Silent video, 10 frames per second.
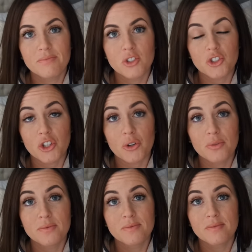shoe
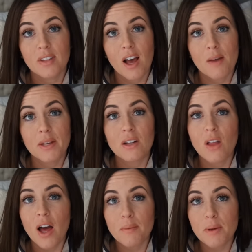I mean a
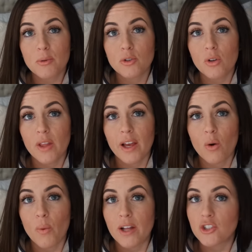lot of people don't like
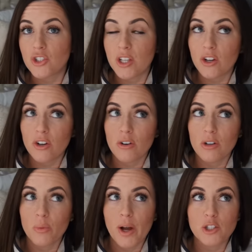a wedge sneaker
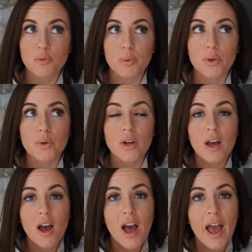or a wedge boot
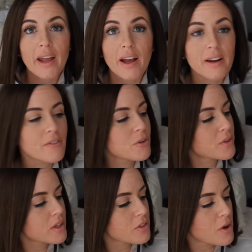and I never
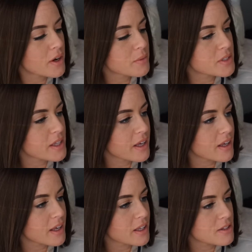really thought I was
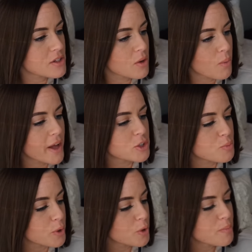like into the
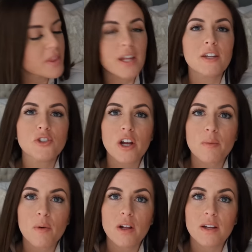wedge boot but then I tried
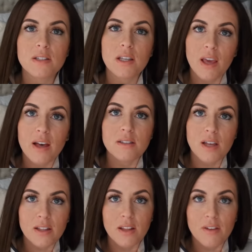them on and I was like yes
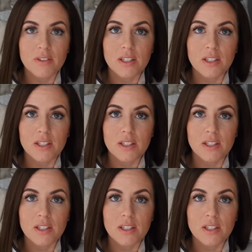I love